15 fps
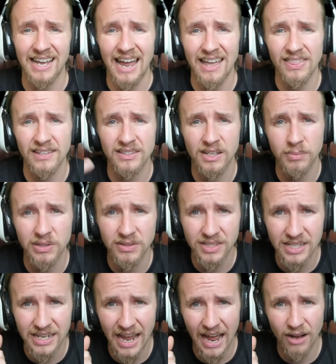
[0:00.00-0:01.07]
and the
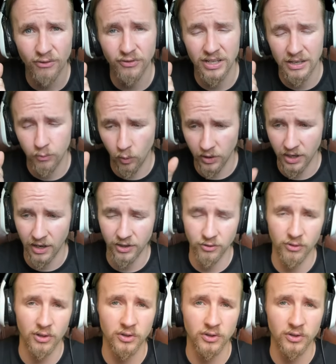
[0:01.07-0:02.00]
WT auf E100